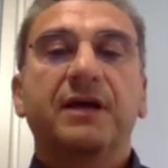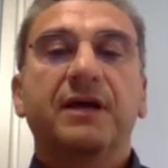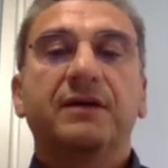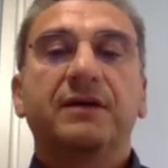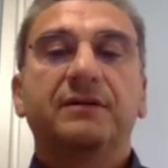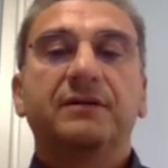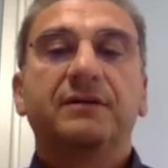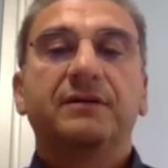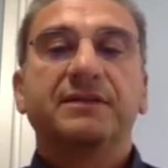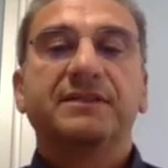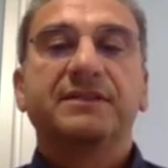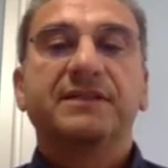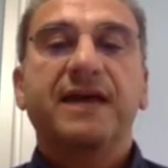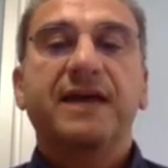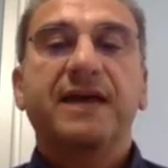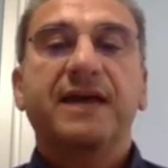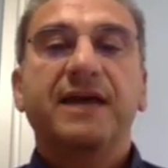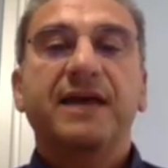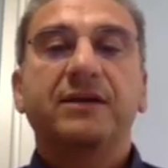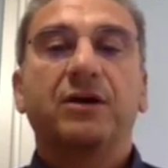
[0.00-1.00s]
The
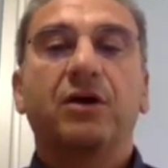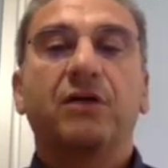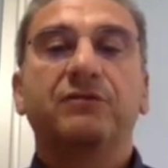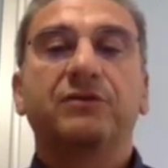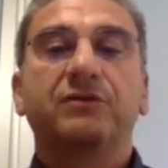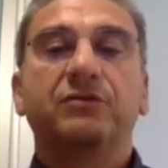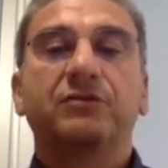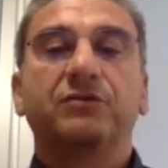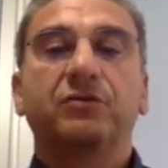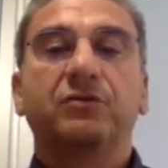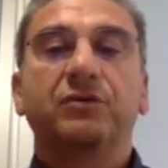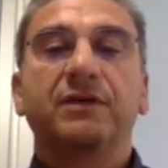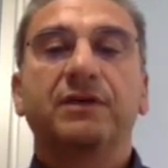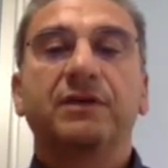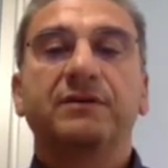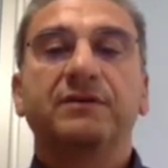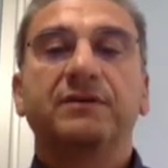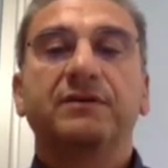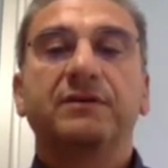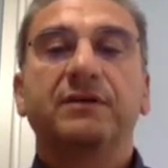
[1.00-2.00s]
design of the
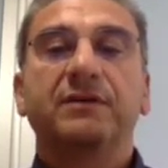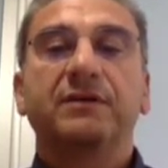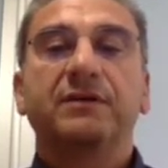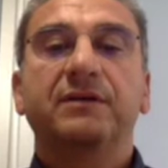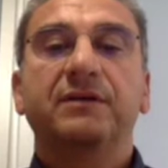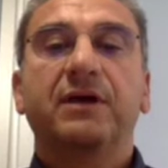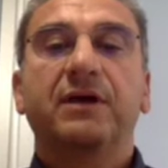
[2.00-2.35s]
toolkit